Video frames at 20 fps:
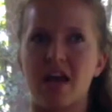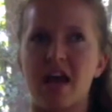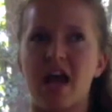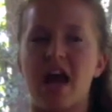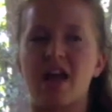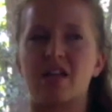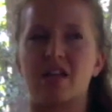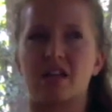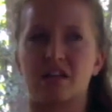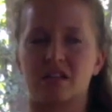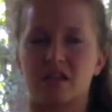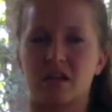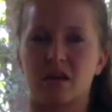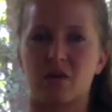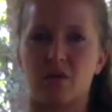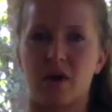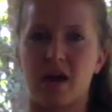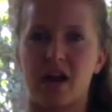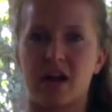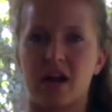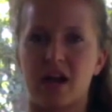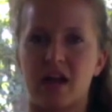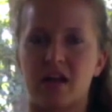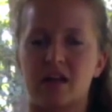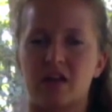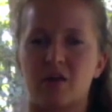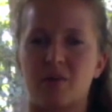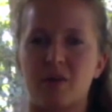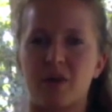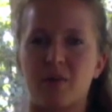and then I started wearing it a
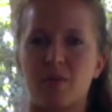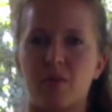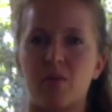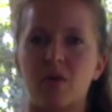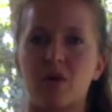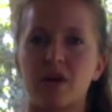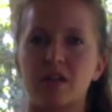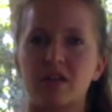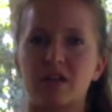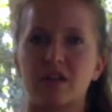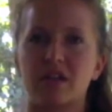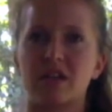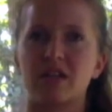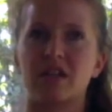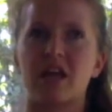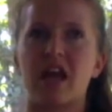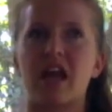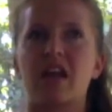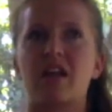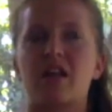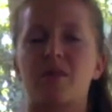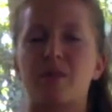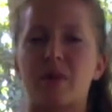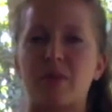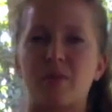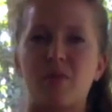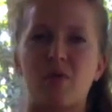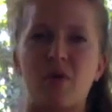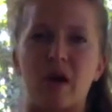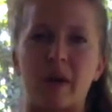little bit more during the day and a little bit
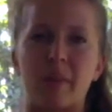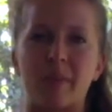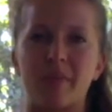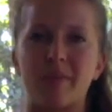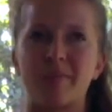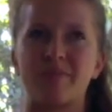more,